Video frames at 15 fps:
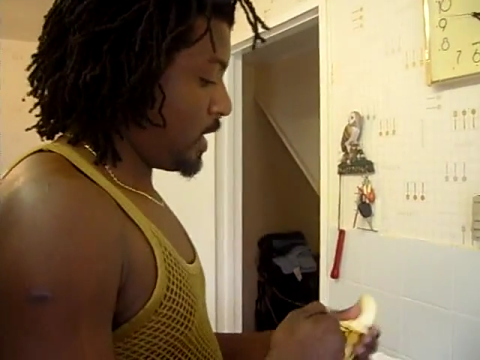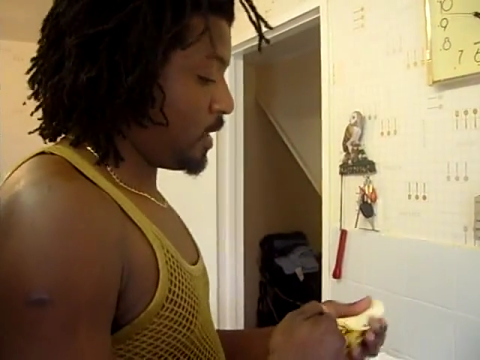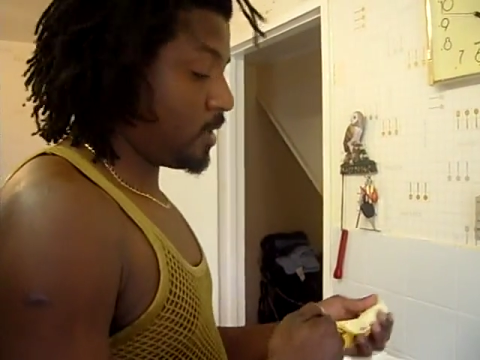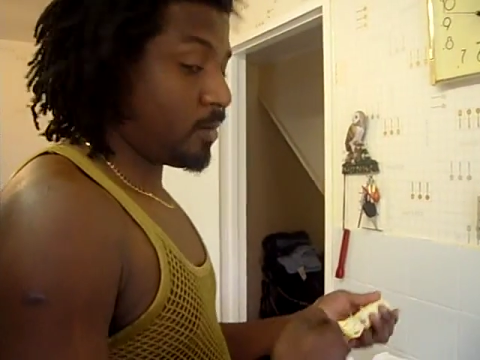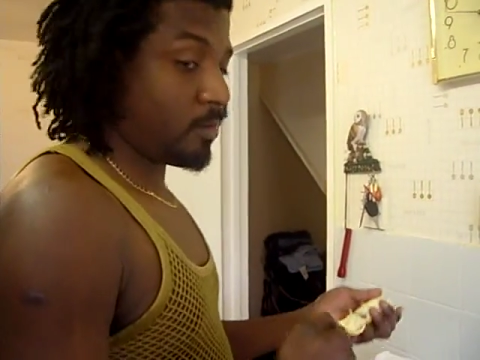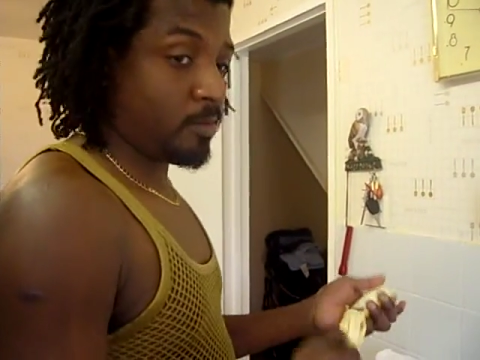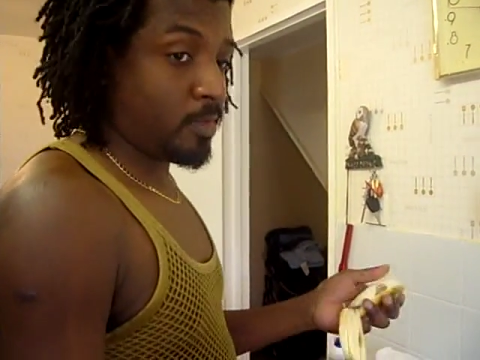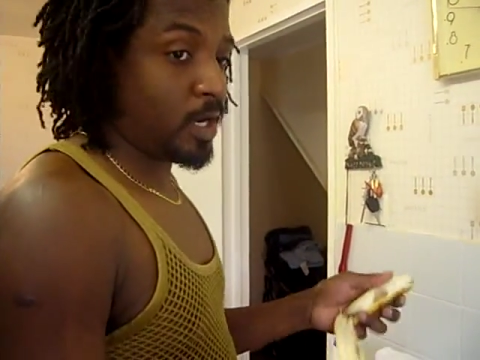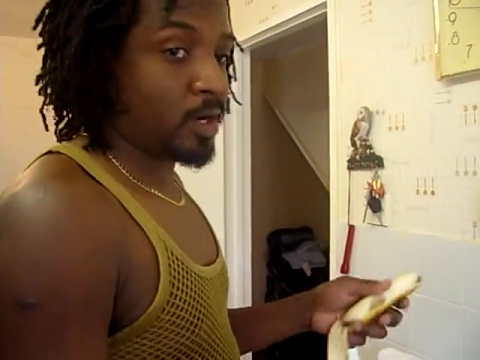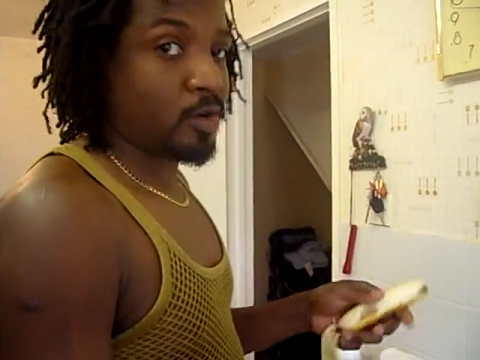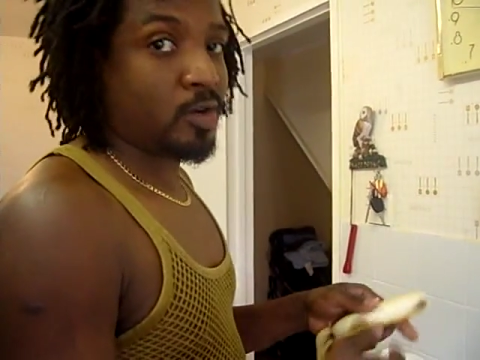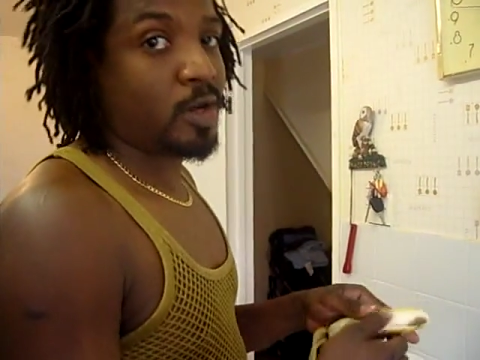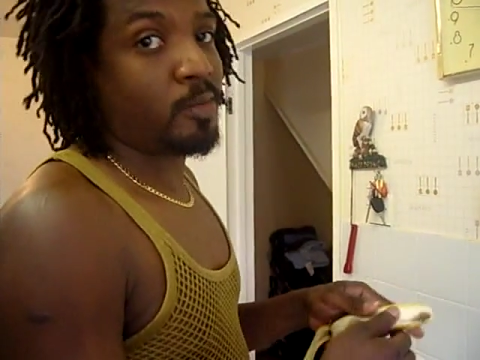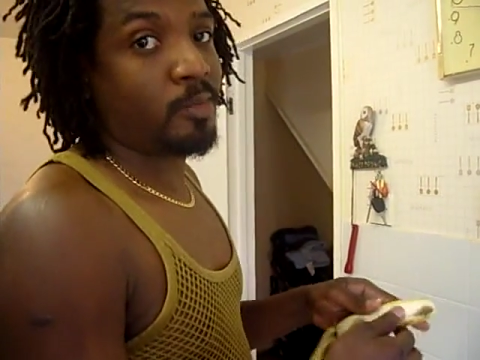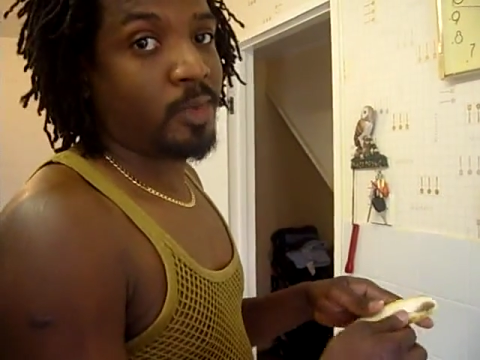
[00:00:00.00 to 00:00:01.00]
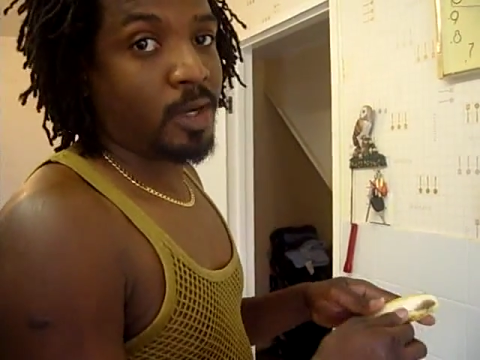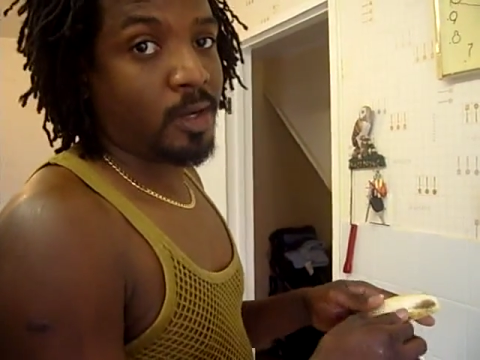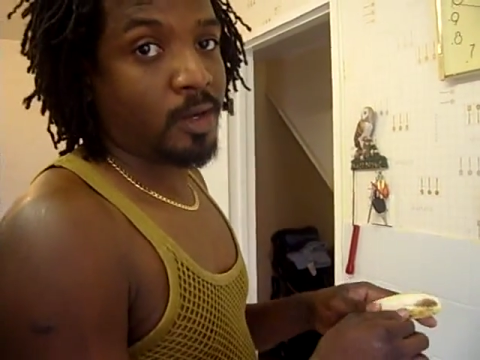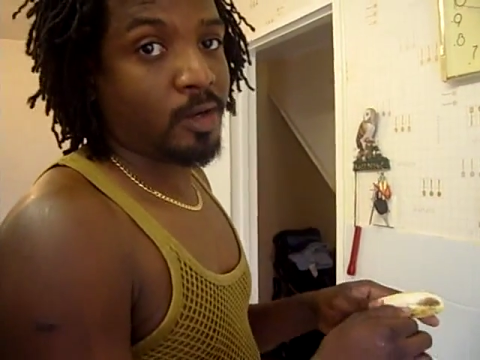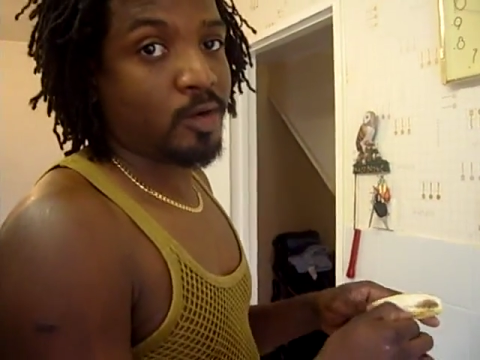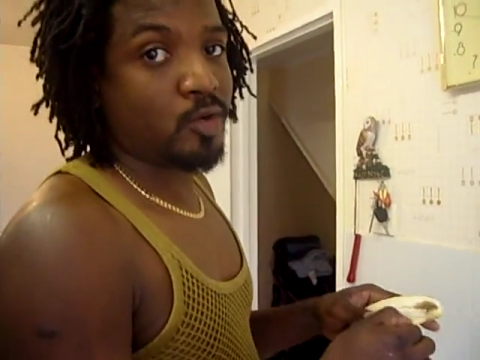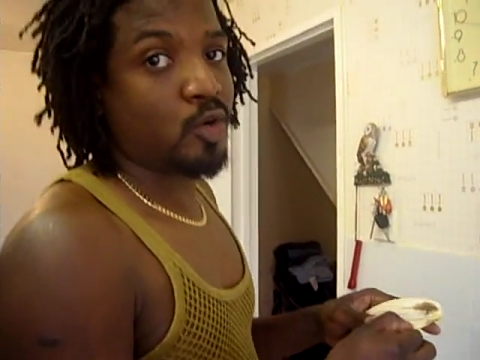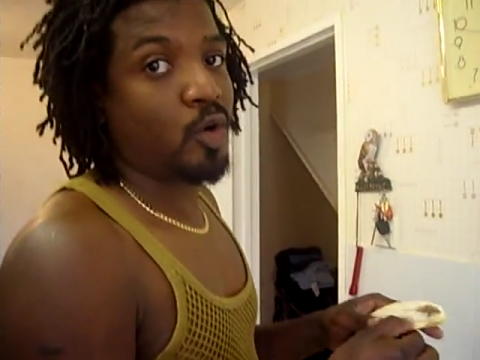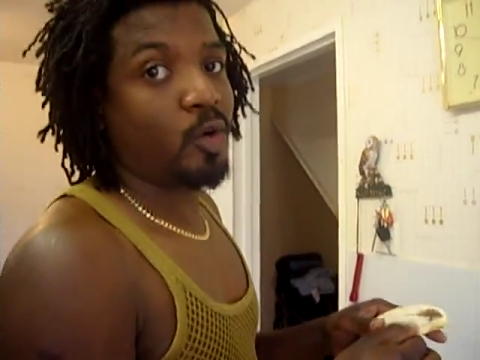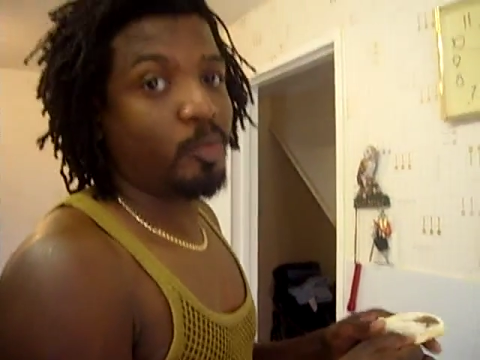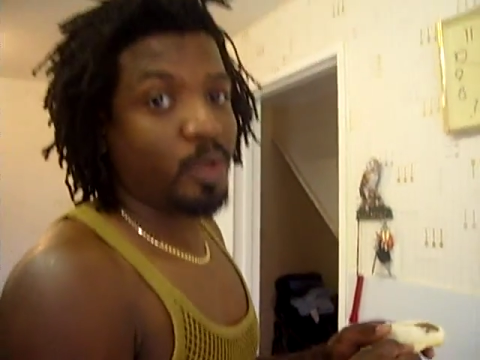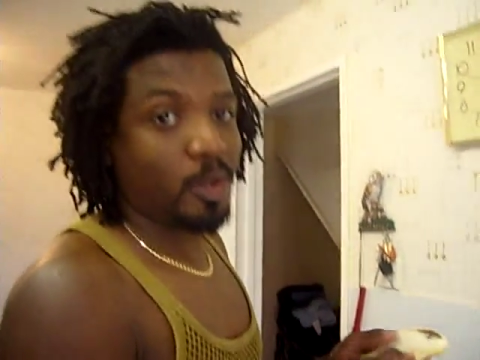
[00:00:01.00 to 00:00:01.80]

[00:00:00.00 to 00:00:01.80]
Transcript: I my grandma grew